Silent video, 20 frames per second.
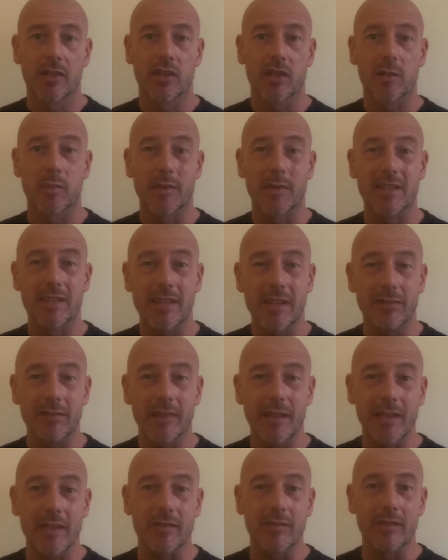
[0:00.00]
to
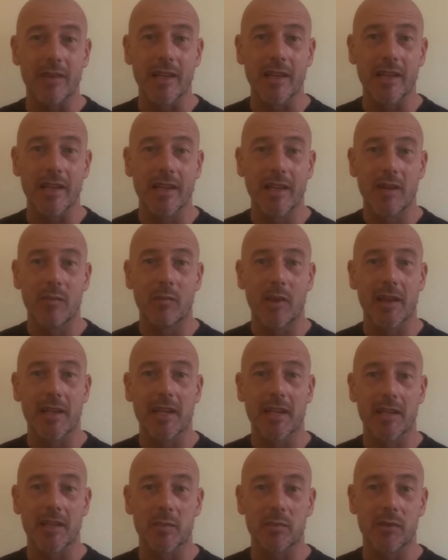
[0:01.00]
specifically fit by
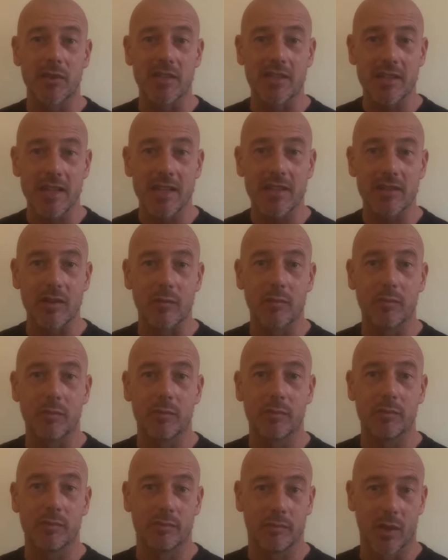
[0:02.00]
the end of pre-season,
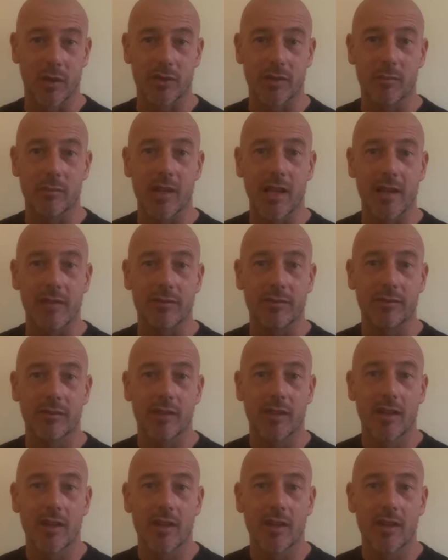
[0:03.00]
bottom left.